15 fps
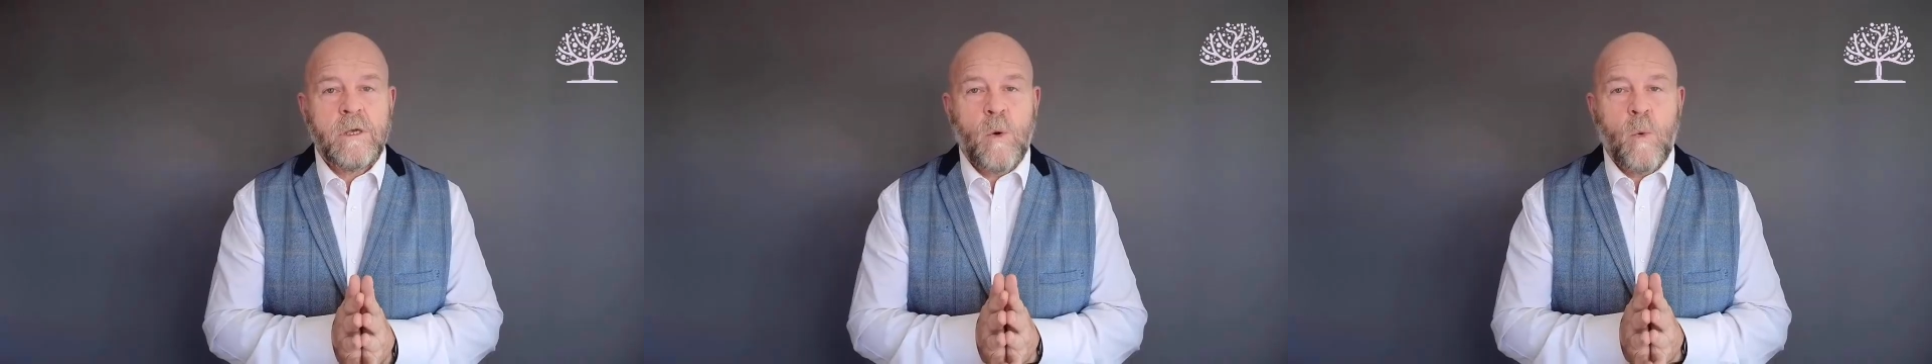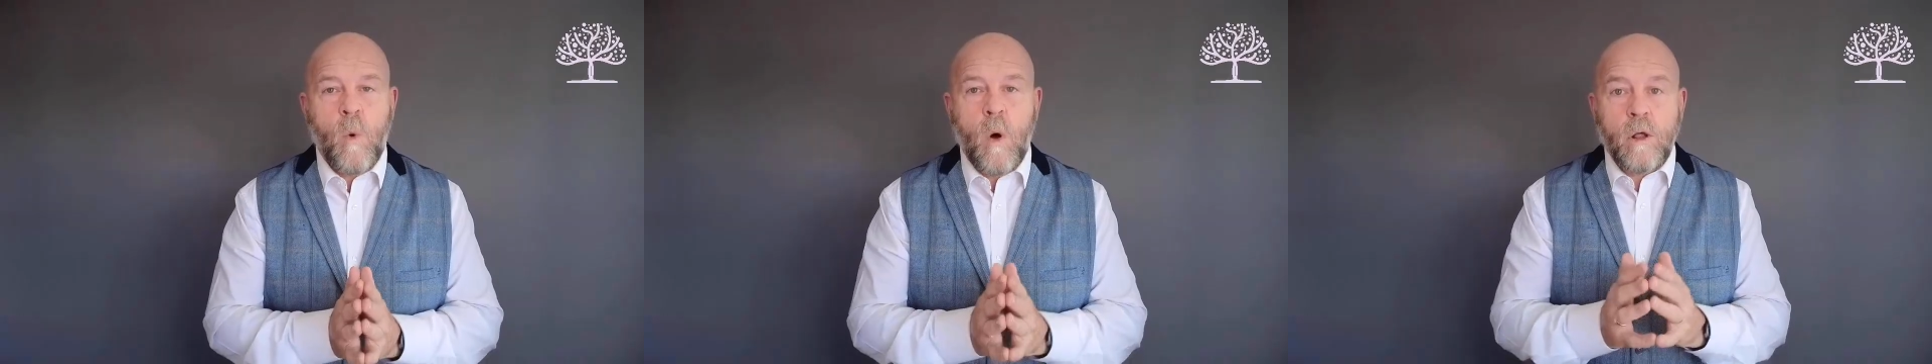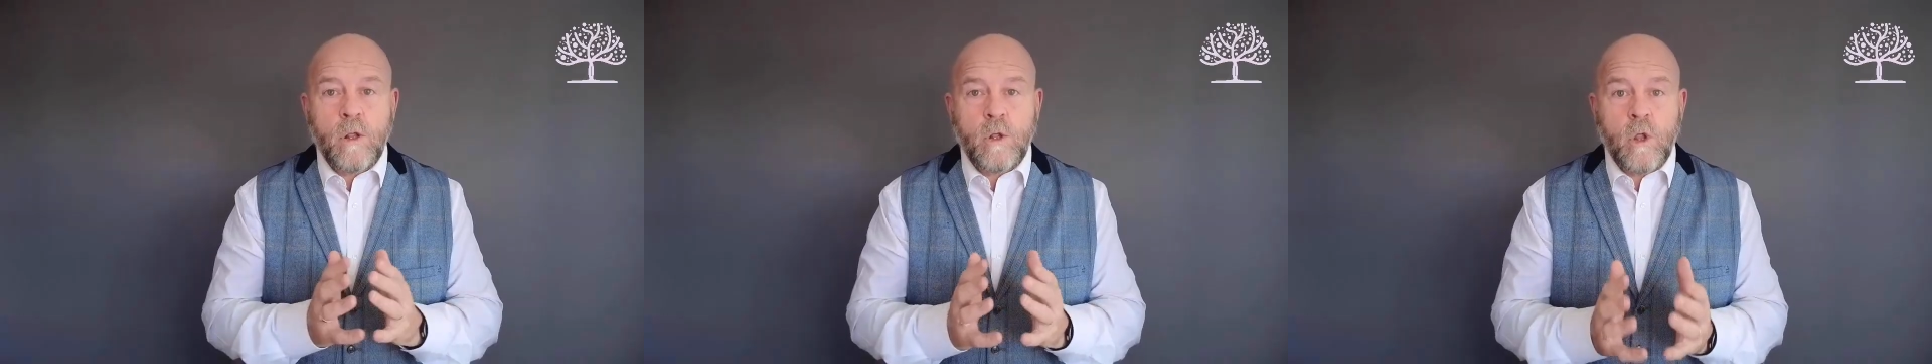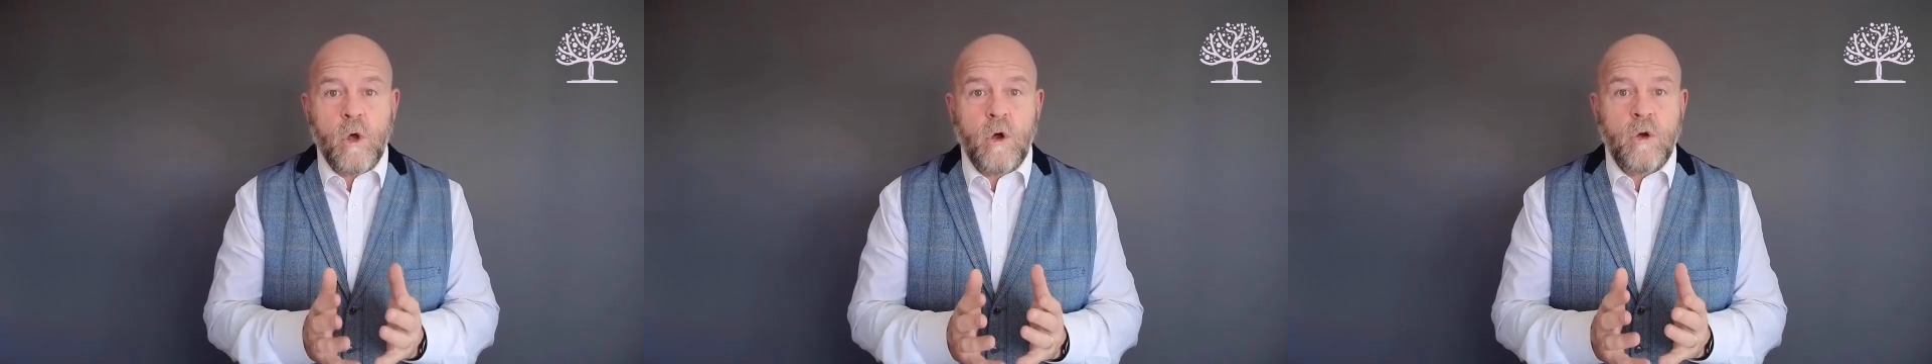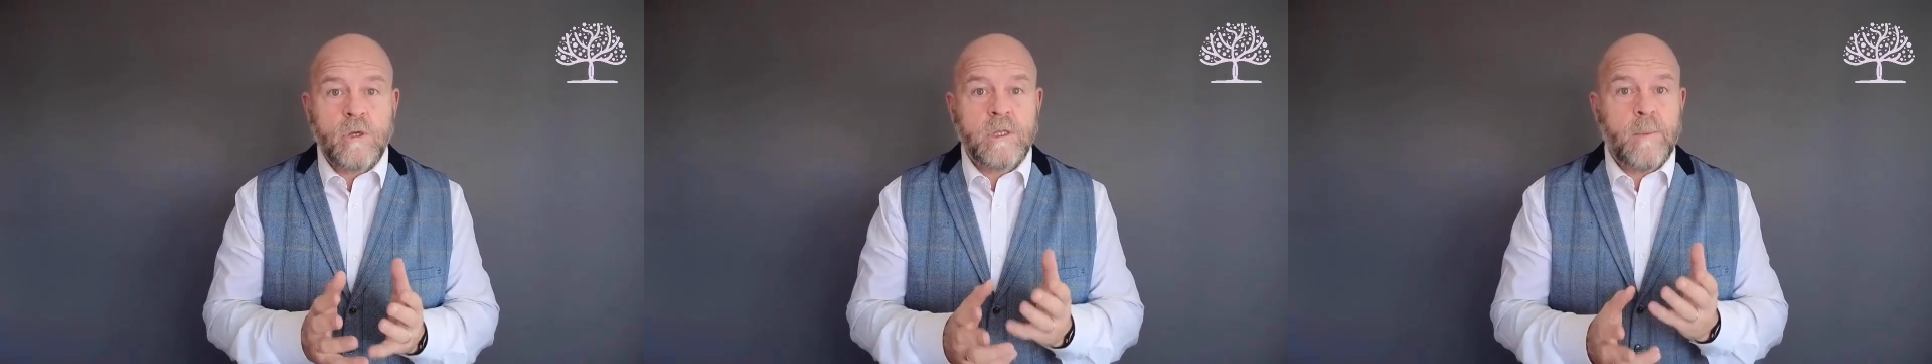What
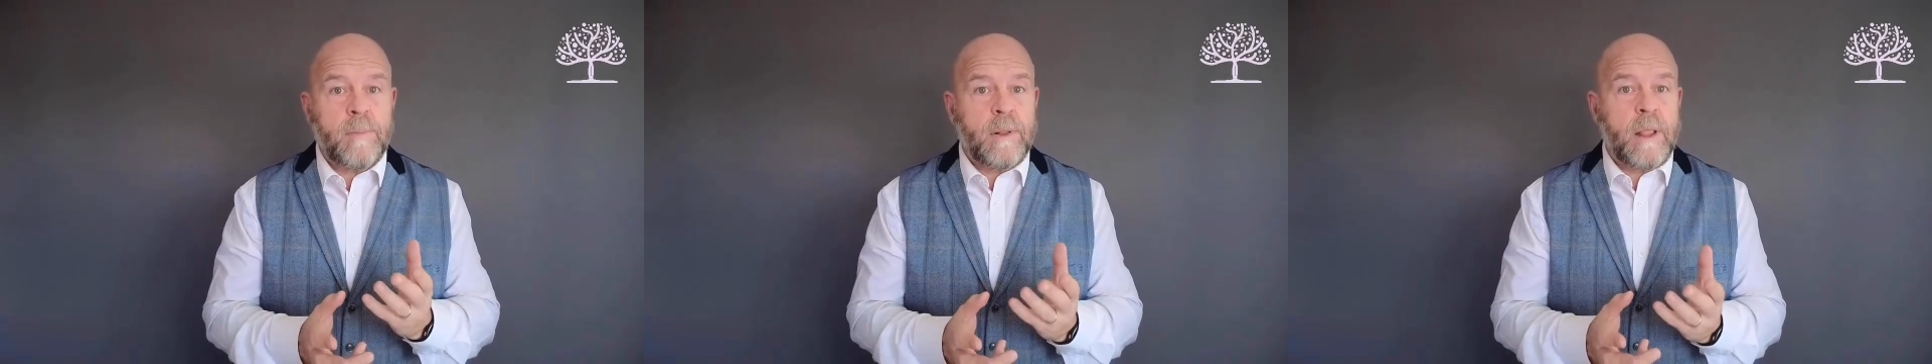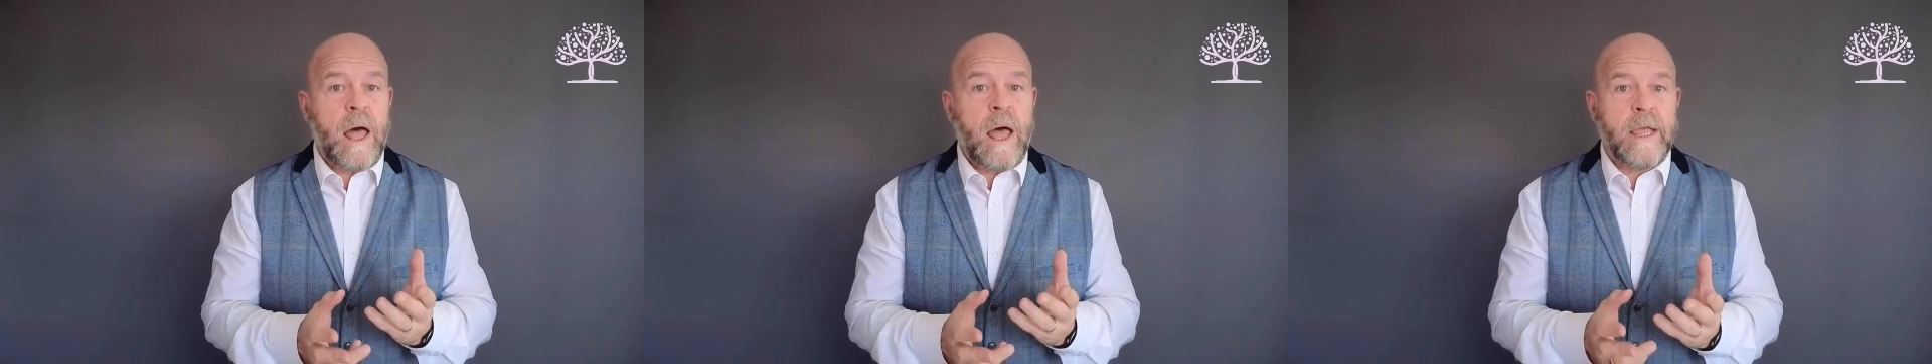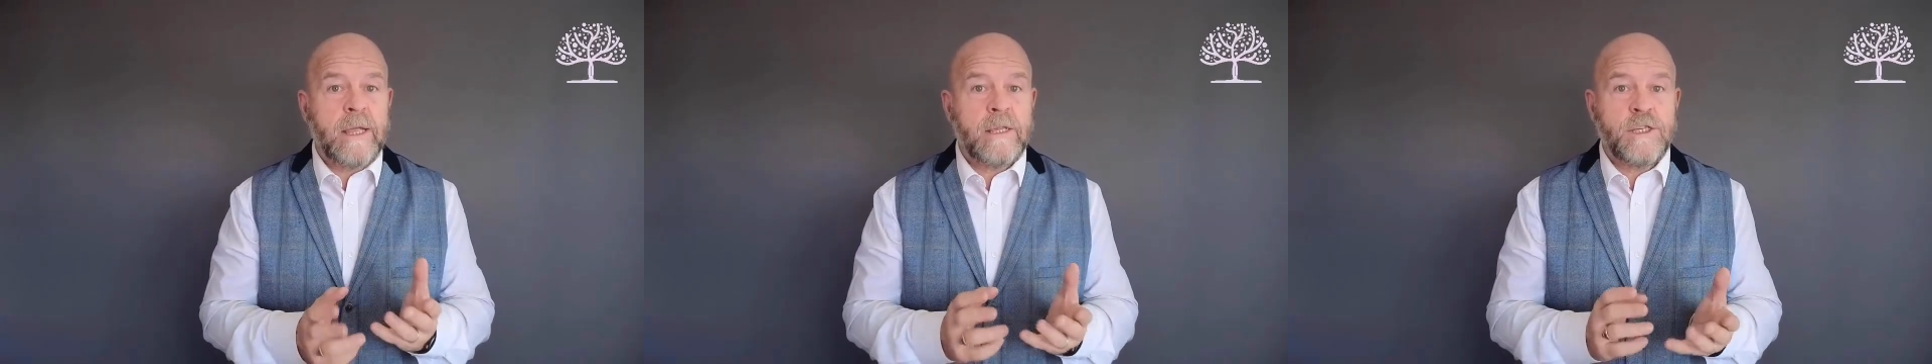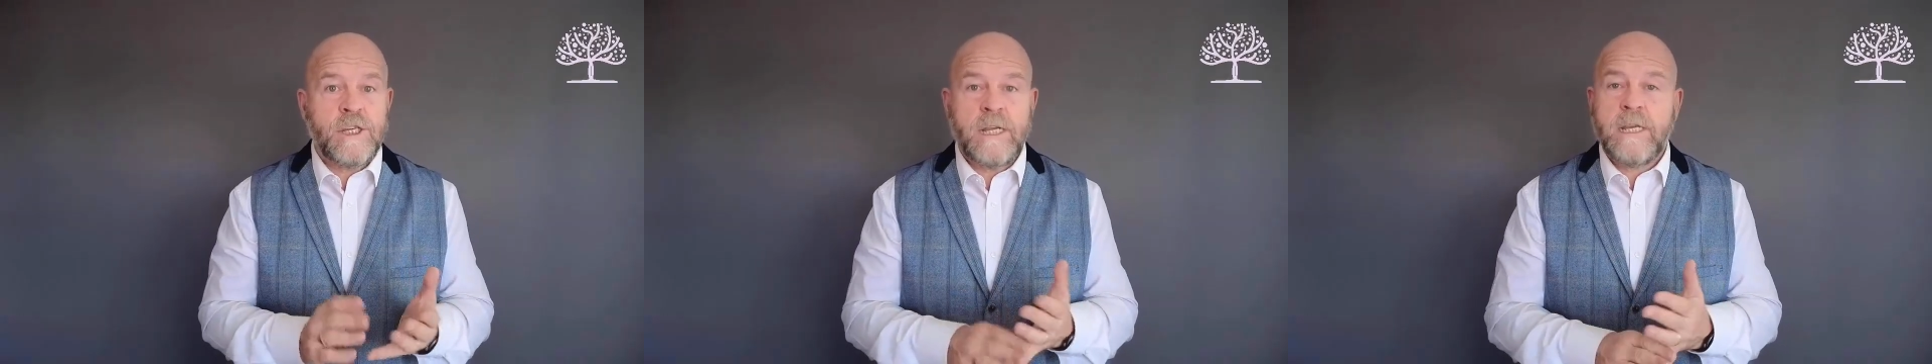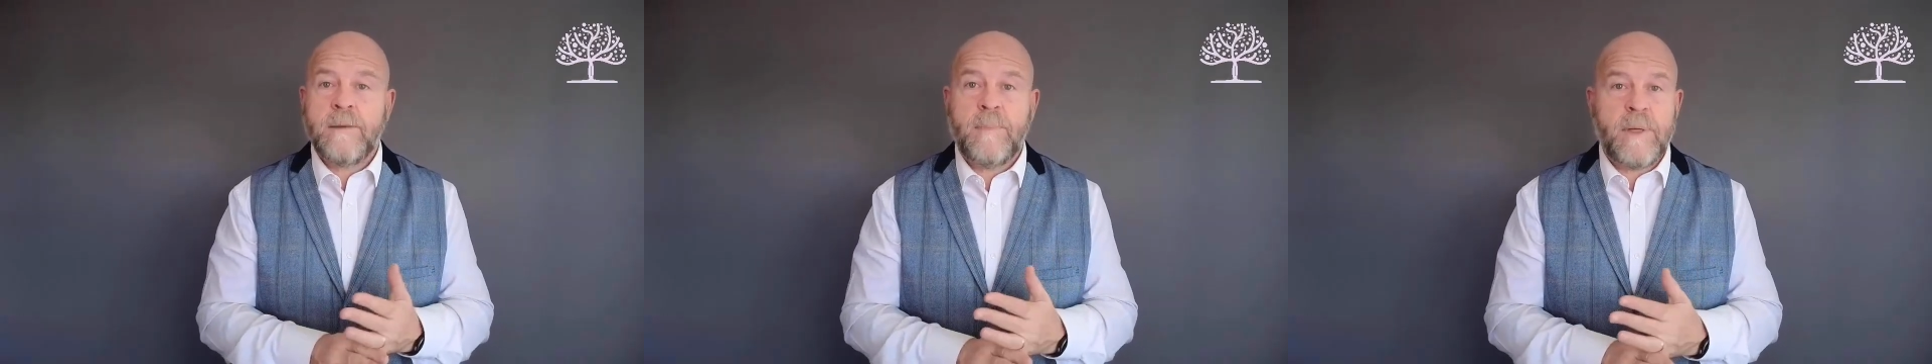laws apply?
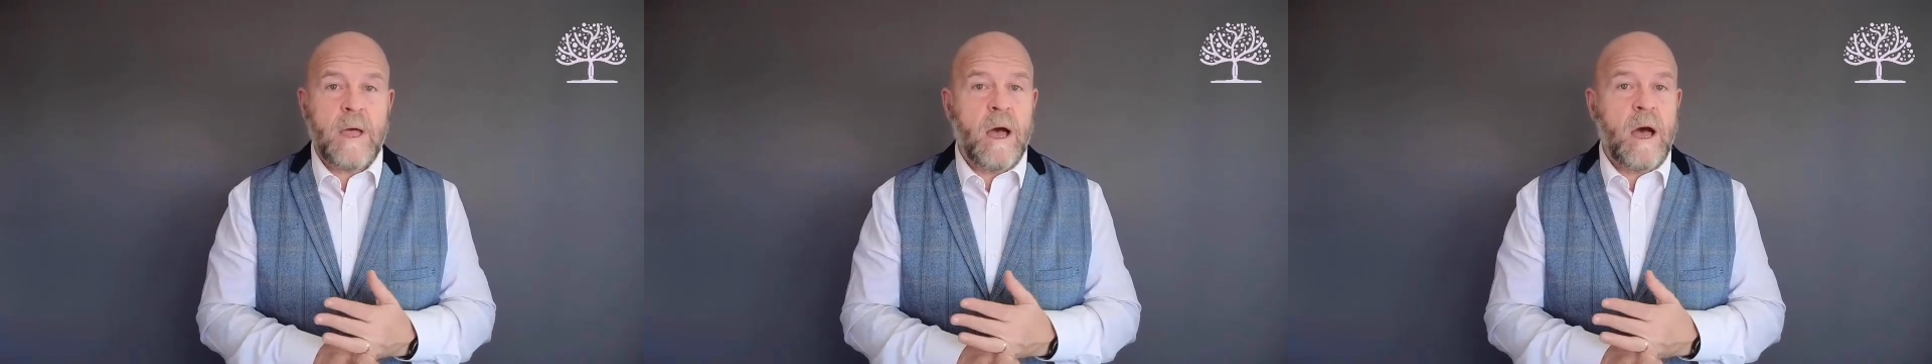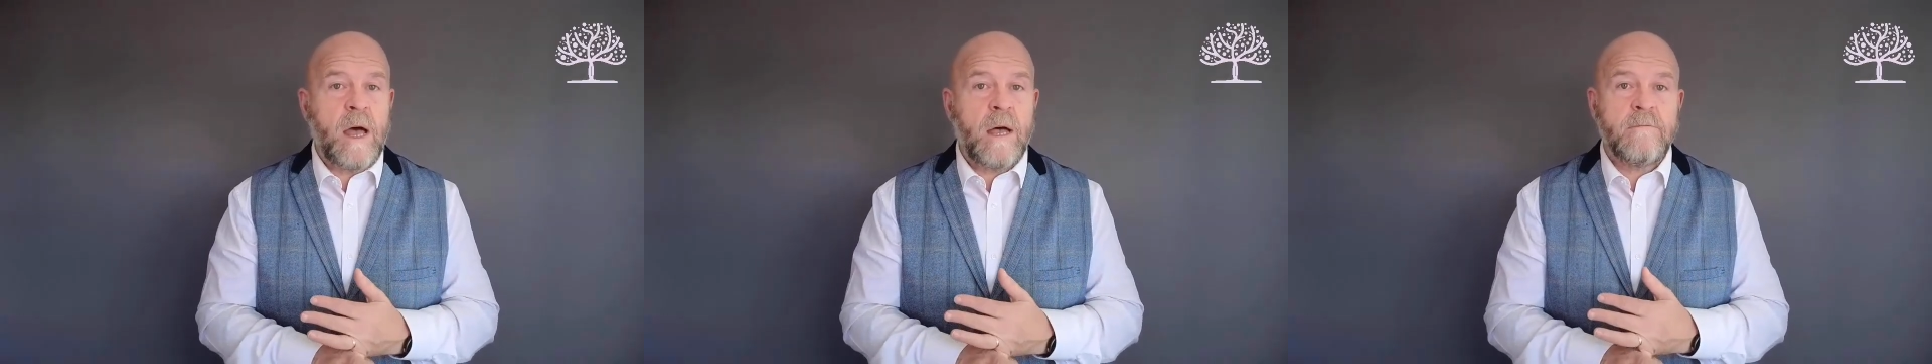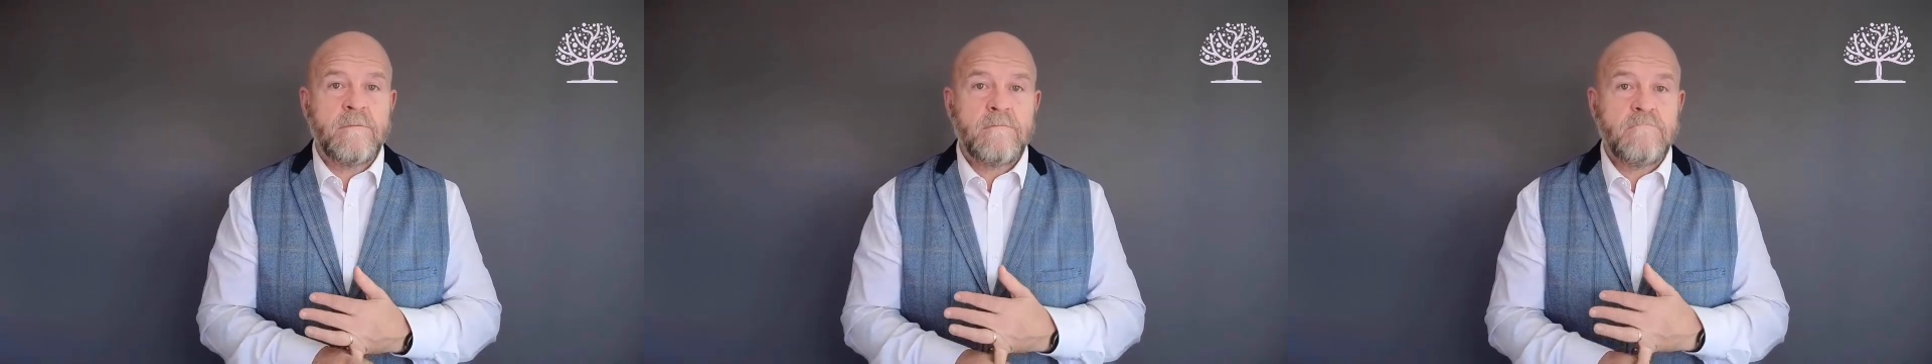GDPR,